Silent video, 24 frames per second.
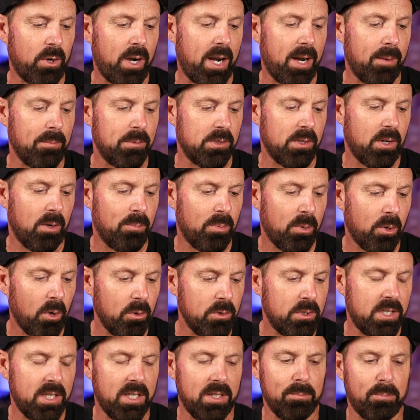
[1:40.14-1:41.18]
grams of
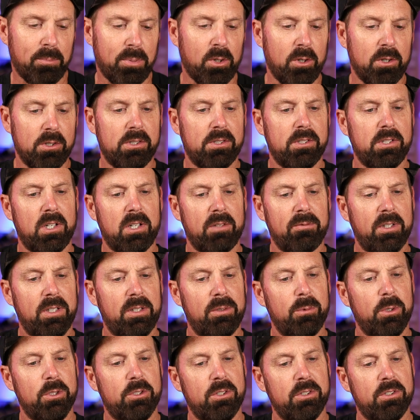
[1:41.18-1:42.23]
protein per
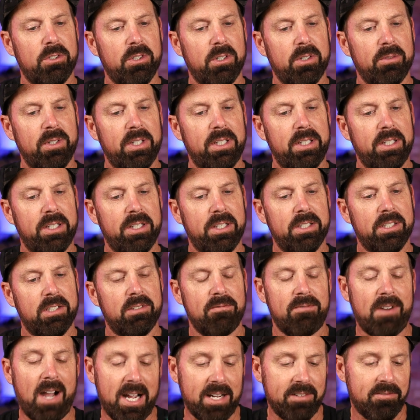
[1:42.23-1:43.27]
serving, which a serving is
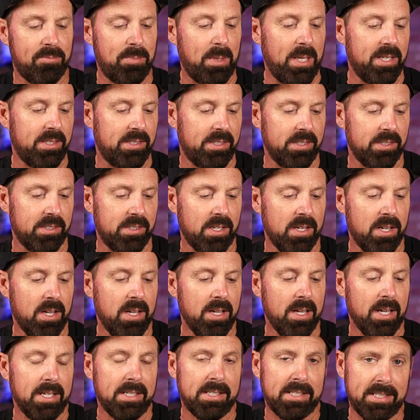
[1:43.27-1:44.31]
five pieces.
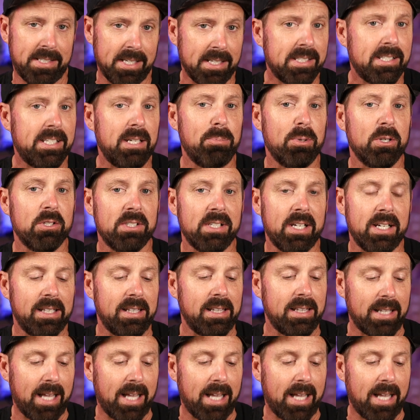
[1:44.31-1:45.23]
sixty percent